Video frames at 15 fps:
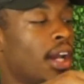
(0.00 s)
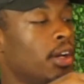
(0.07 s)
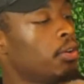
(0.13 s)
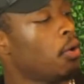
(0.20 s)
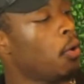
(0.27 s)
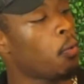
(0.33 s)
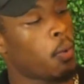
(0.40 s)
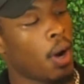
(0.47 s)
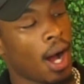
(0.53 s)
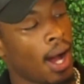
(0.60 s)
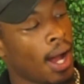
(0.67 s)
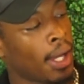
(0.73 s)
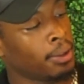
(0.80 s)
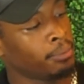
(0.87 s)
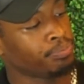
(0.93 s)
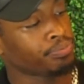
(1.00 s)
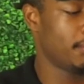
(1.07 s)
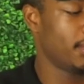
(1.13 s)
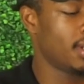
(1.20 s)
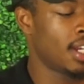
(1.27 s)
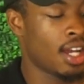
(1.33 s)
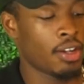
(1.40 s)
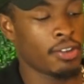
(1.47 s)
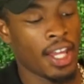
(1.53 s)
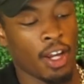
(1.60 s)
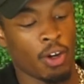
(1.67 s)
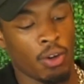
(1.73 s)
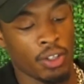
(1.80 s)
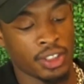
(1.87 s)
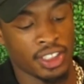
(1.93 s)
I don't know why, but now
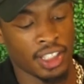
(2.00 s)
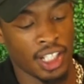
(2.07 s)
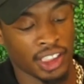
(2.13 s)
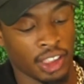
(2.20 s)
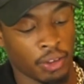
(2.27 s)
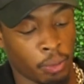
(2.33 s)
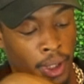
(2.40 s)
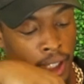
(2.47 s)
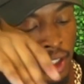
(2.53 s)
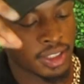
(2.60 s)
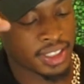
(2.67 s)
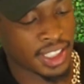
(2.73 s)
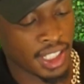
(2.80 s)
like onto like the wear and